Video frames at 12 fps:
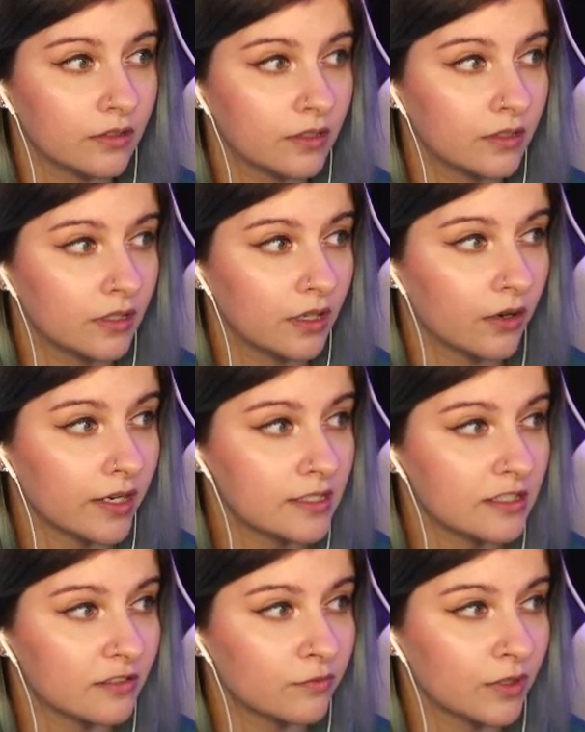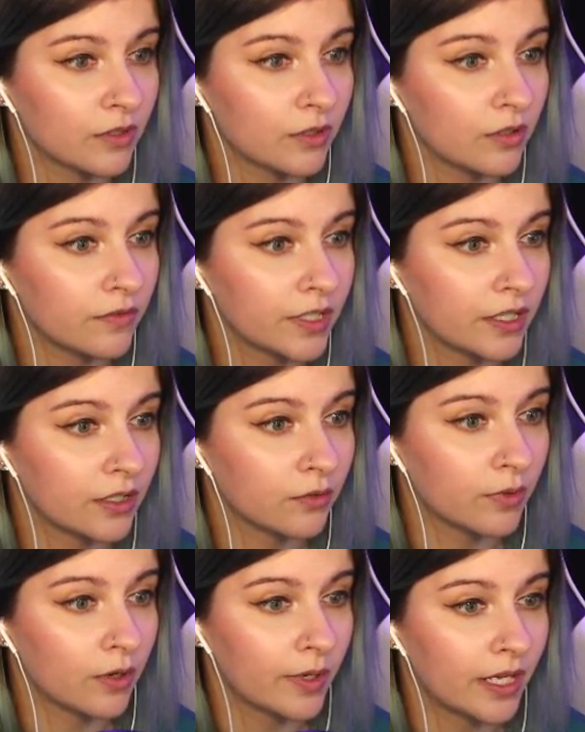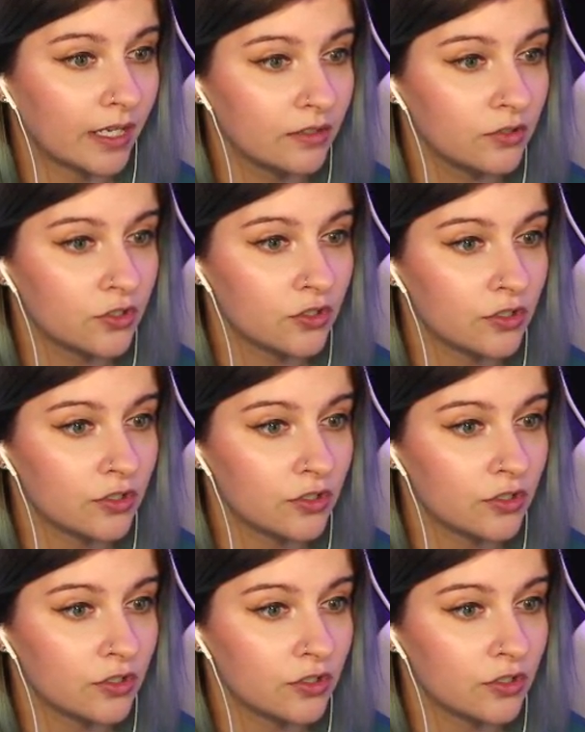Okay, so if we look over here, row H.